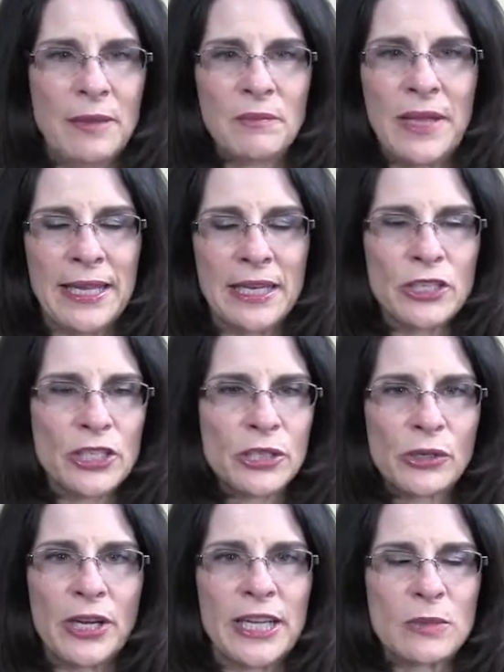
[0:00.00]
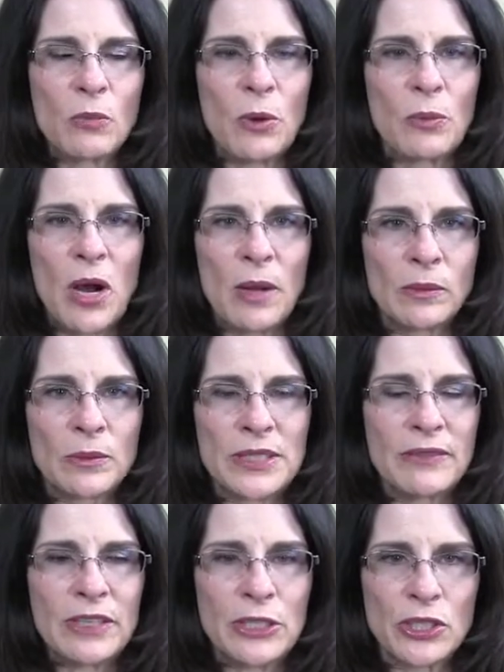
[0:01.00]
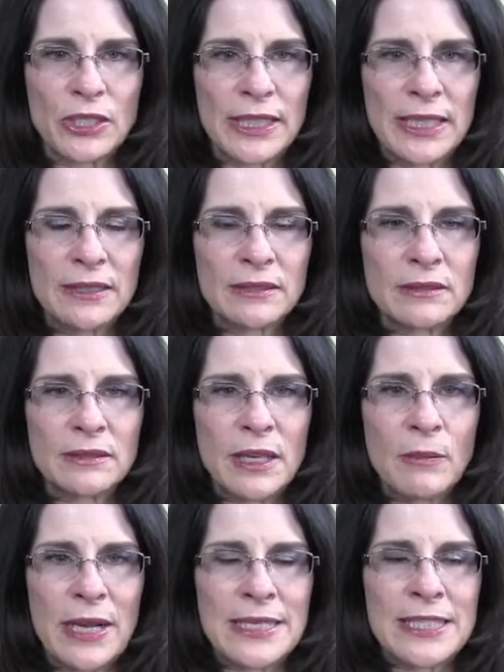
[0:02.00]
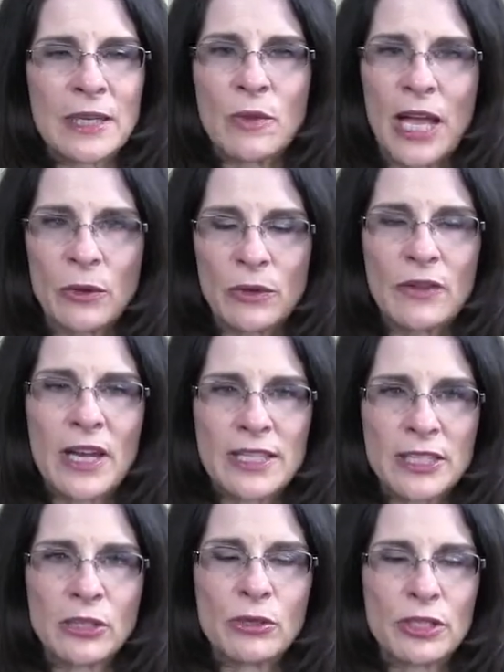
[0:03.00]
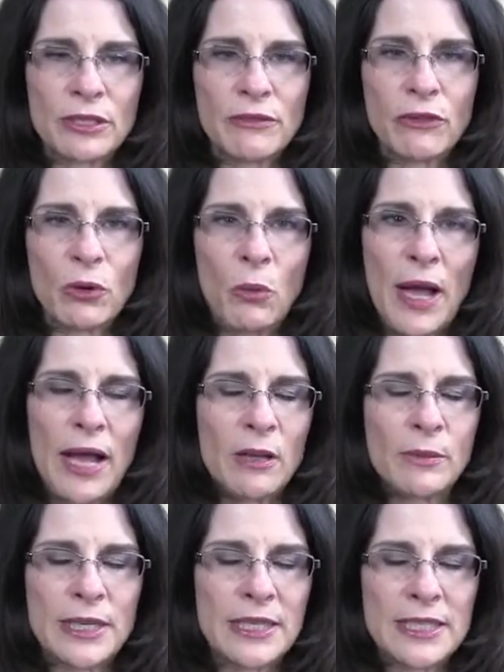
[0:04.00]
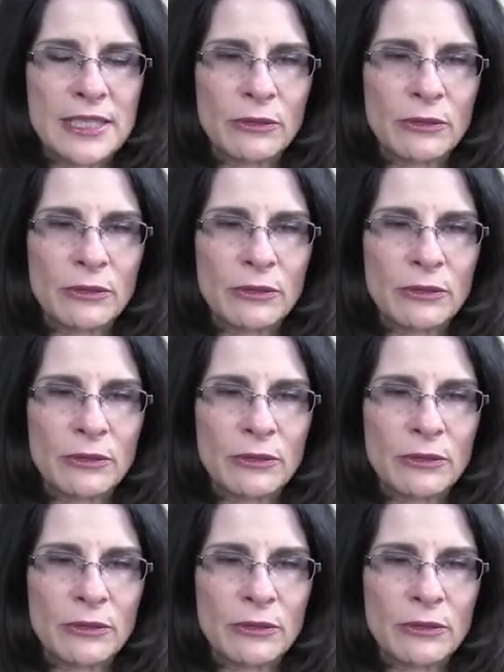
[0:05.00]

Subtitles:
and it just creates more problems eventually. It might seem like we've got a solution for a while, but it